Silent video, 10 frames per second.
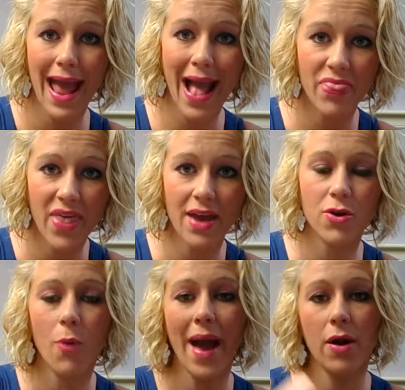and then
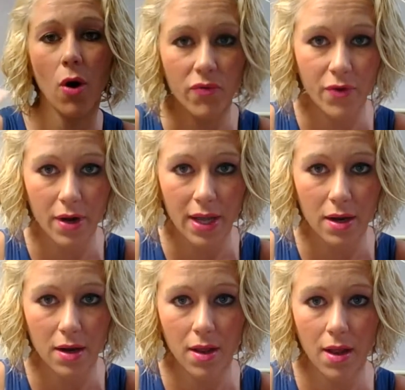go back over
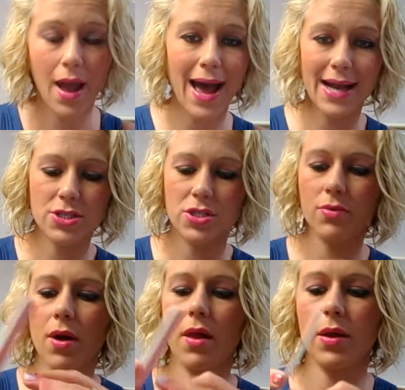it. I just
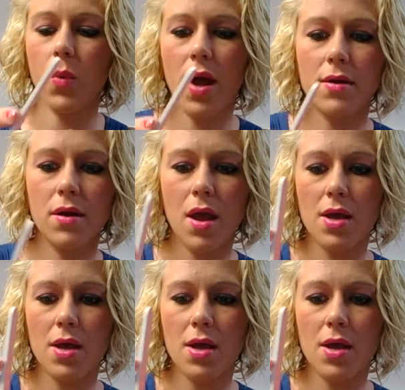do it all in one.